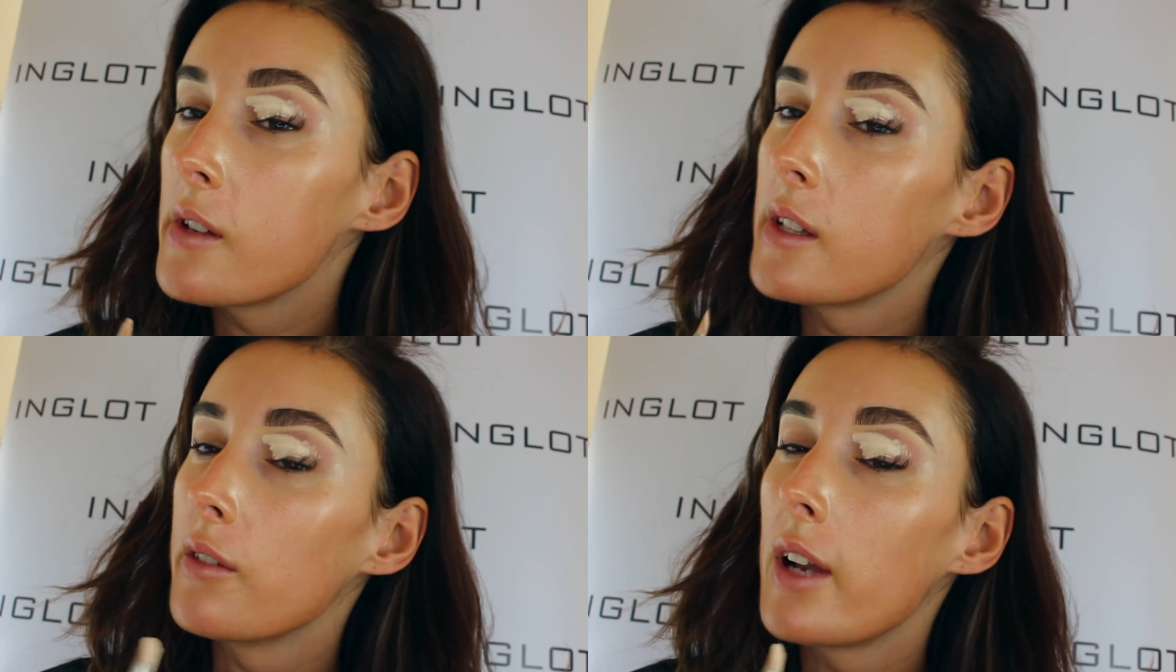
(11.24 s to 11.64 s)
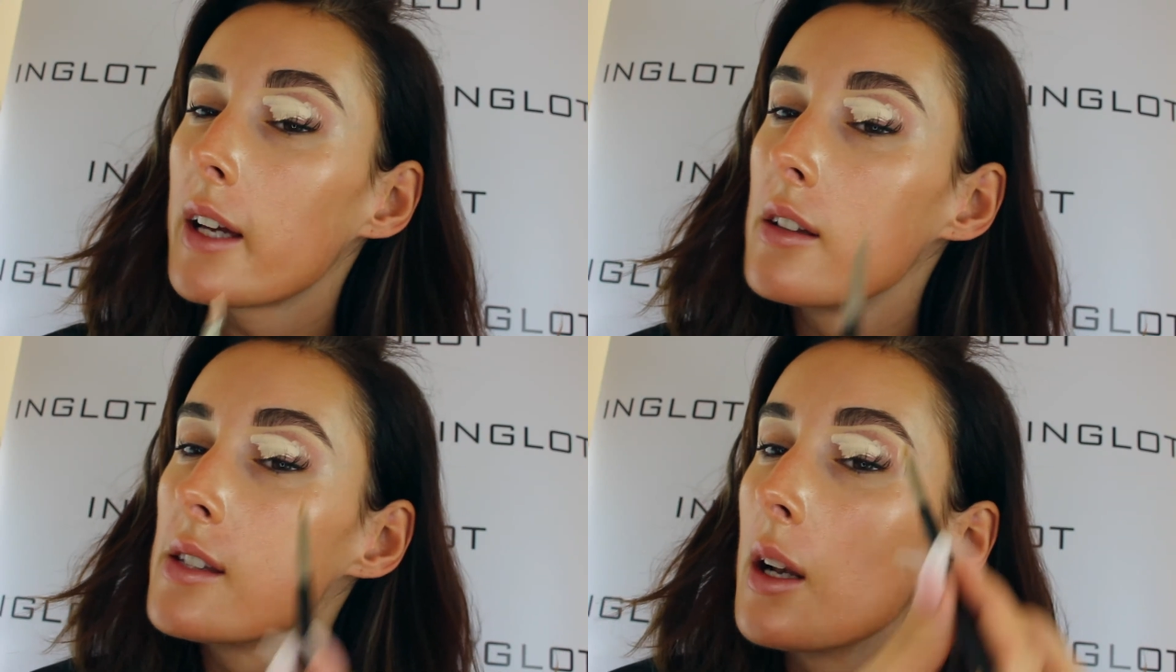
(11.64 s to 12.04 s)
using a flat
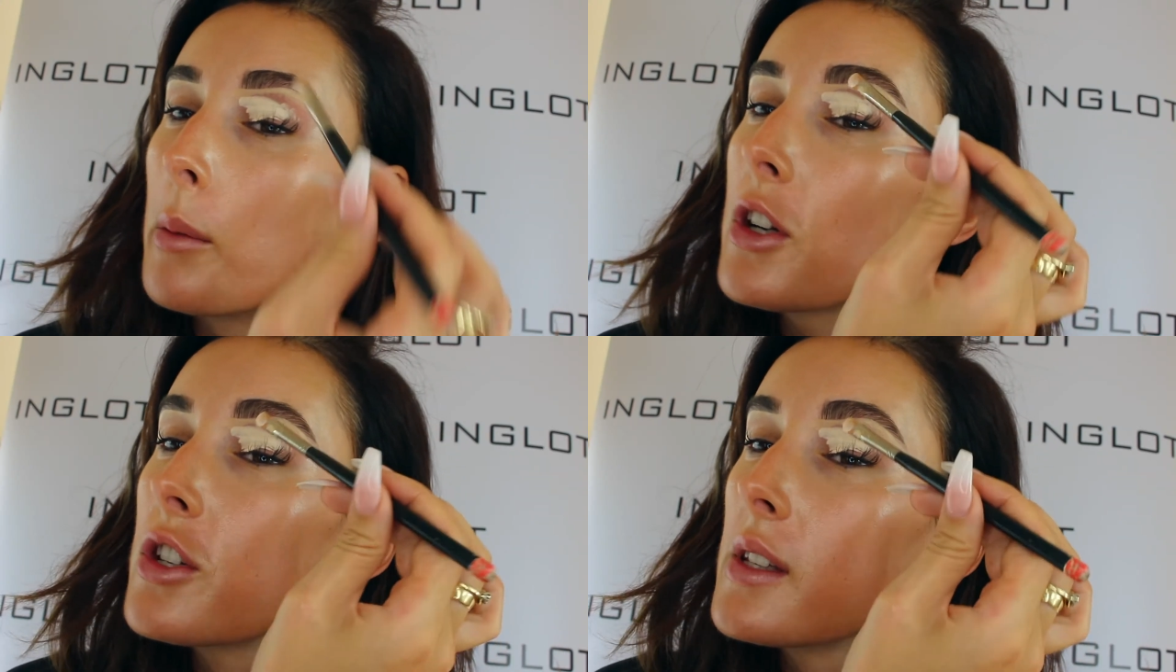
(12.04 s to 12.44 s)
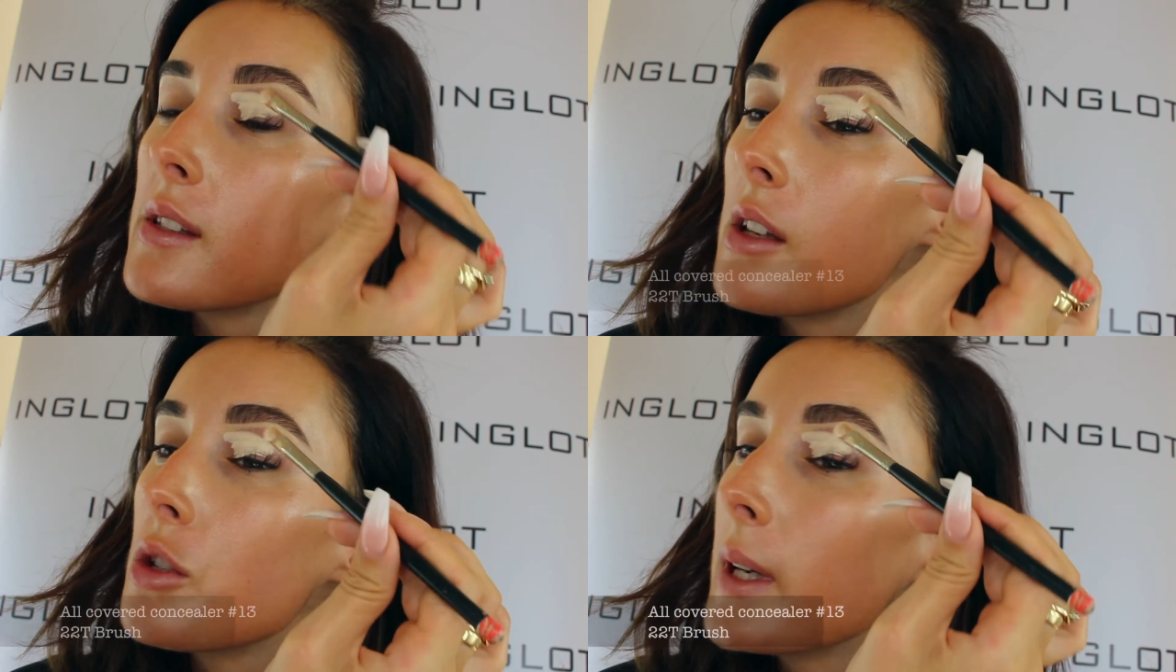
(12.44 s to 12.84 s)
concealer brush. This
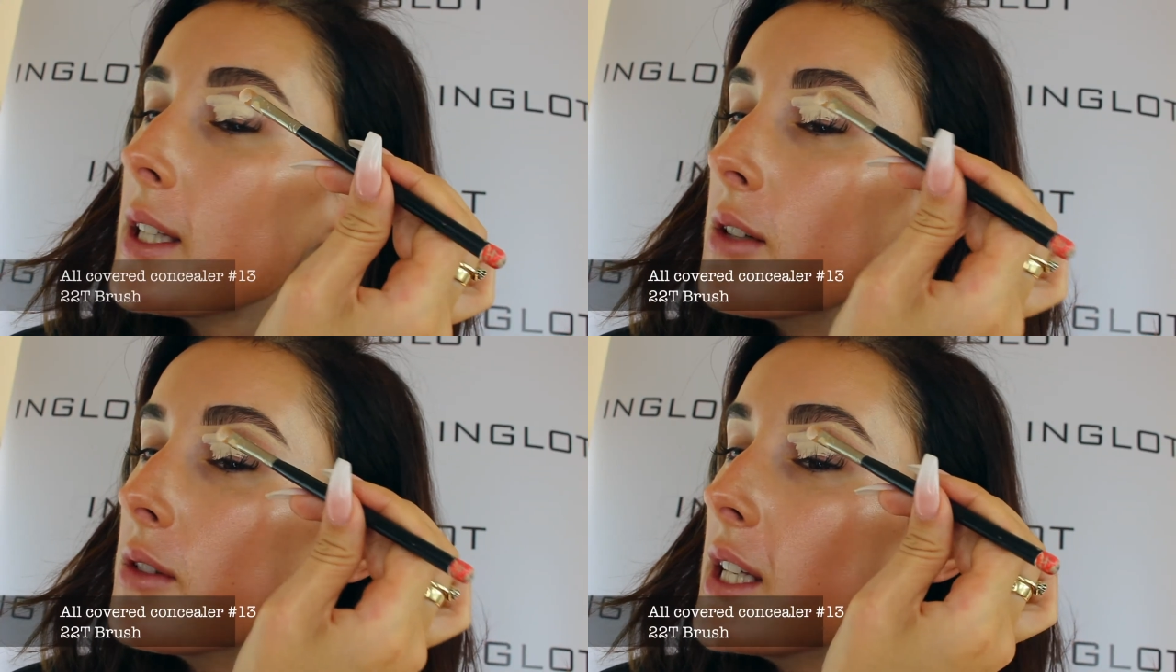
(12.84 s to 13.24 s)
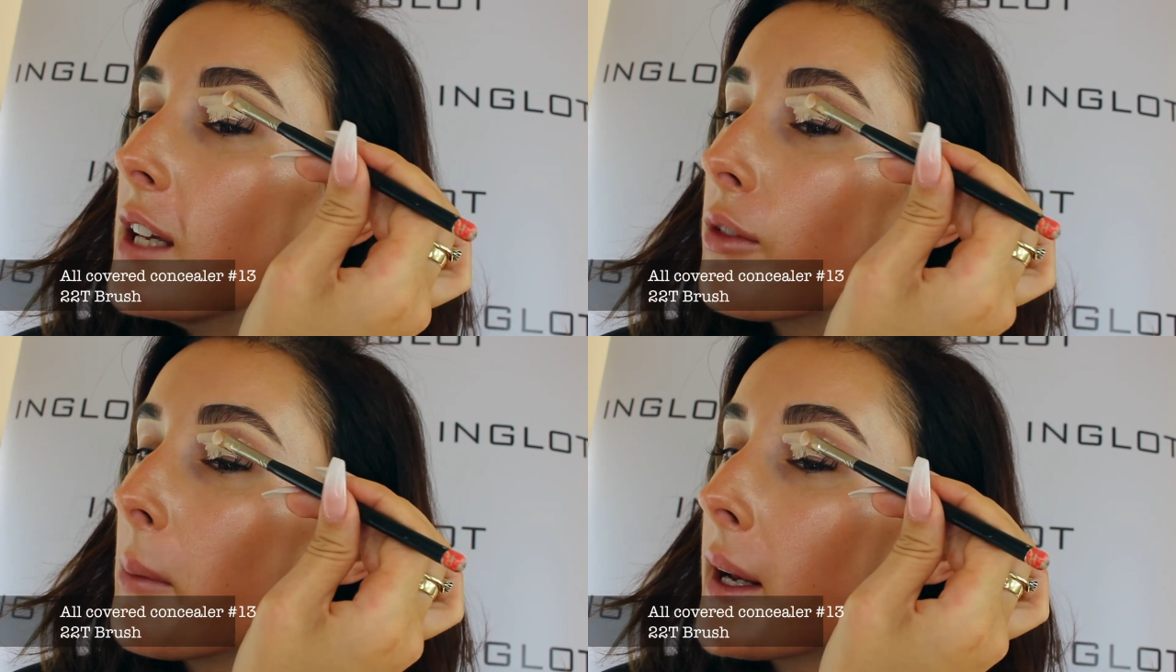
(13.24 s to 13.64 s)
is a 22T
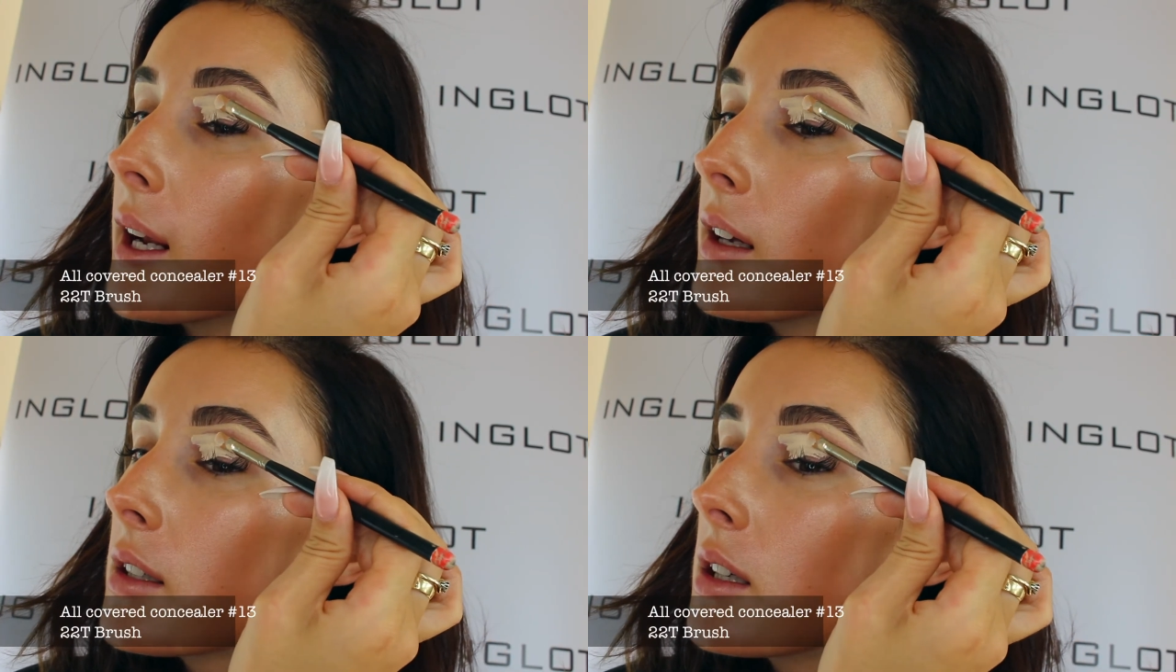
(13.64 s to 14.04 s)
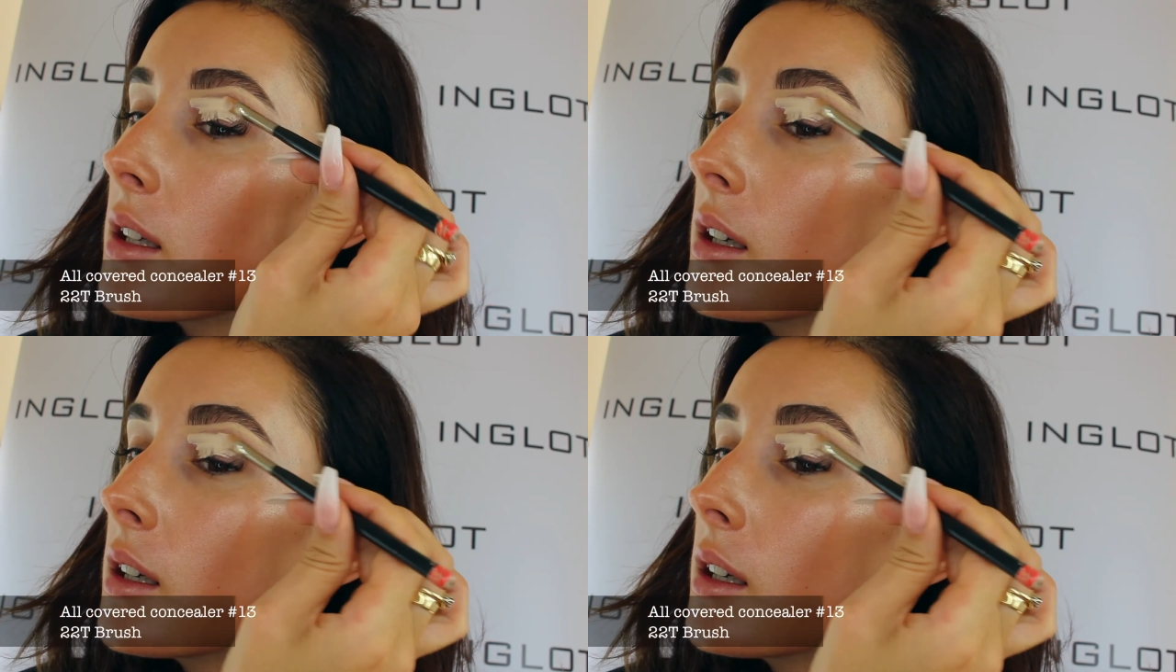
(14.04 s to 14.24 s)
from Inglot.